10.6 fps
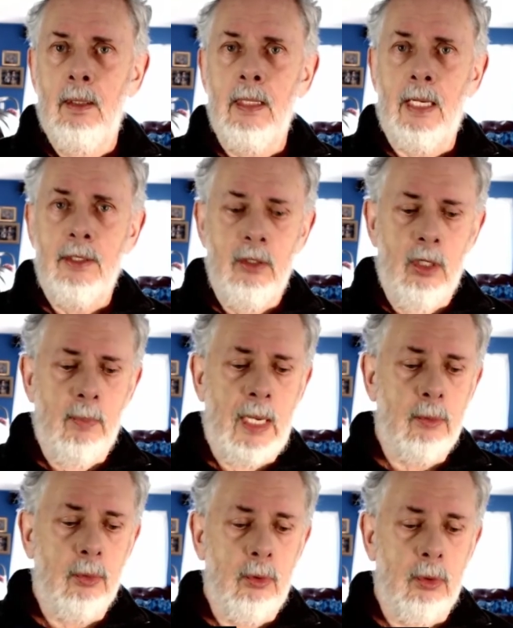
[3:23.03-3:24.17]
Now, you know my
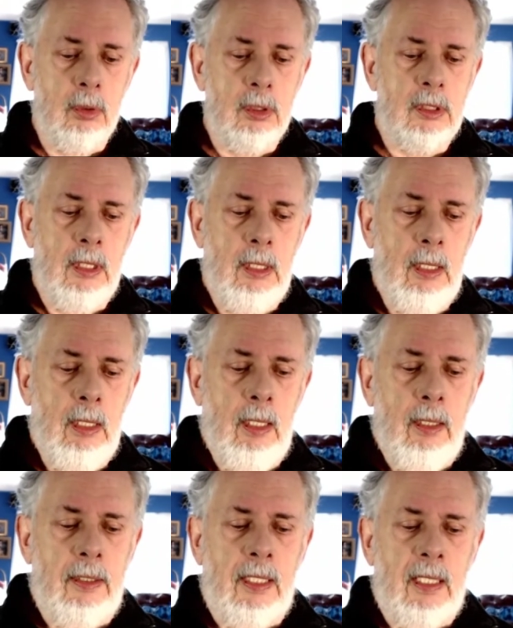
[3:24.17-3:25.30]
rules
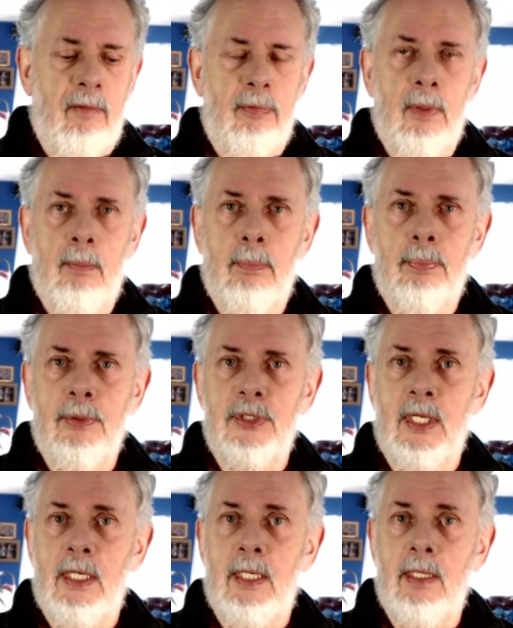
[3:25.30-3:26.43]
that I've
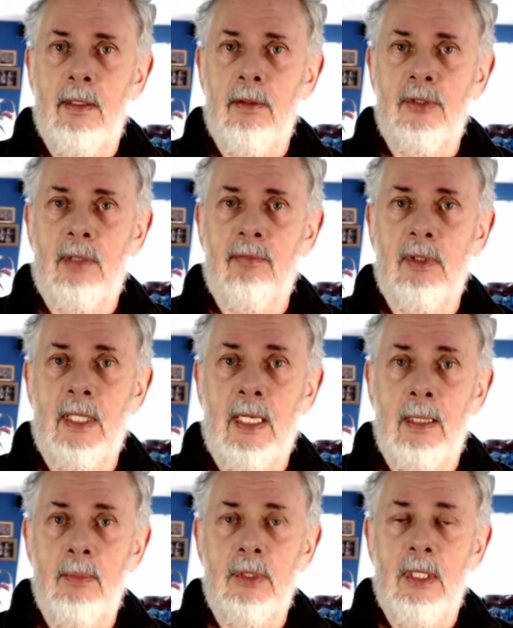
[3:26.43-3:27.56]
presented here several
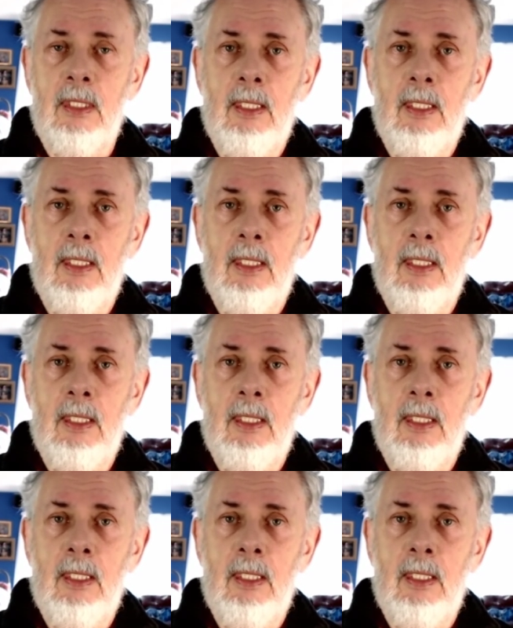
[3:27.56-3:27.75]
times,